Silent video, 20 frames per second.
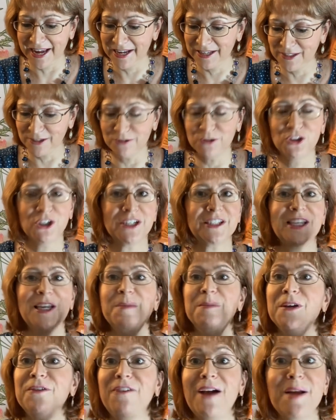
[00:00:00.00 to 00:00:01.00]
So just
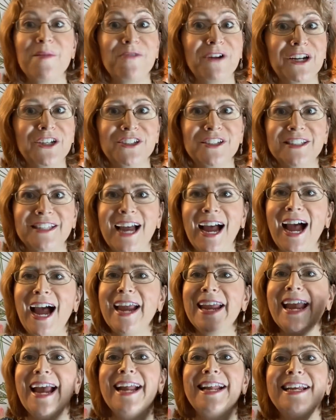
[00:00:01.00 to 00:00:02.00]
keep your vibrations
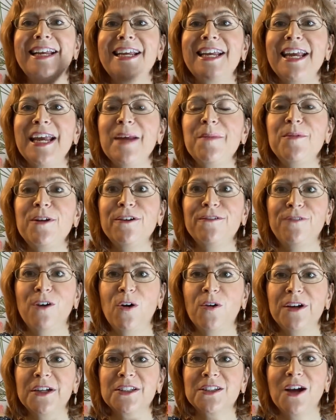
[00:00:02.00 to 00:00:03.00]
high and keep your
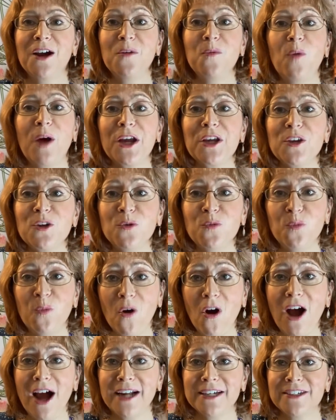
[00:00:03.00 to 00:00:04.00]
focus on what you
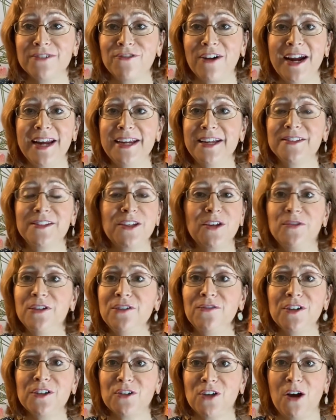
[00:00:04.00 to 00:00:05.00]
want, right? Because the
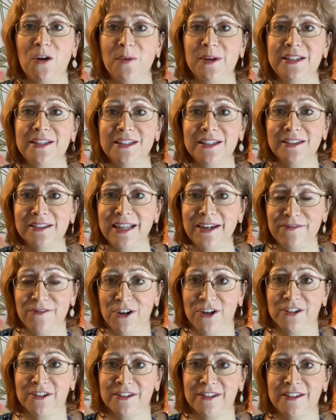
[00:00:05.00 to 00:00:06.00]
universe always
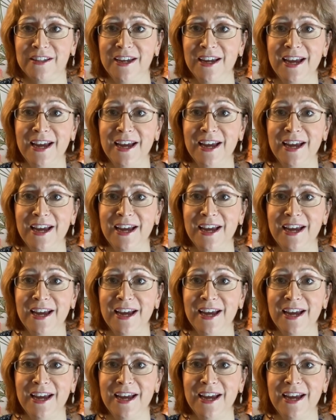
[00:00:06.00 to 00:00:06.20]
delivers.